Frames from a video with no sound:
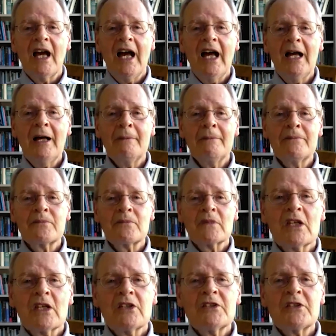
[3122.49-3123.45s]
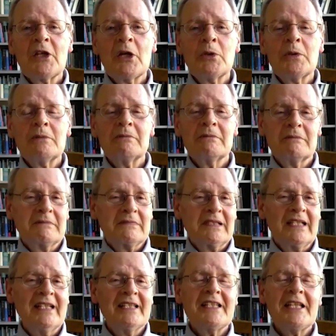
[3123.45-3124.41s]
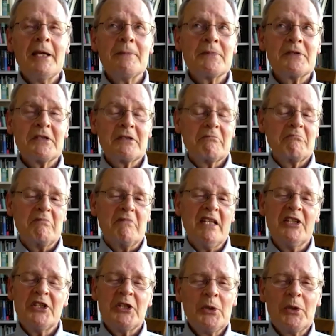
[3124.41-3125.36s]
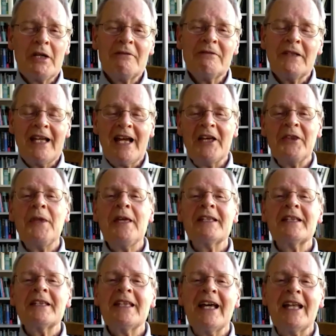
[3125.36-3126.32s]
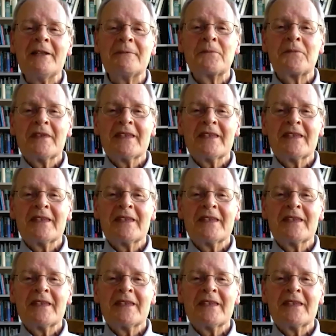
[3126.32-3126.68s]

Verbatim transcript: Um, so it seems intuitively, I think, that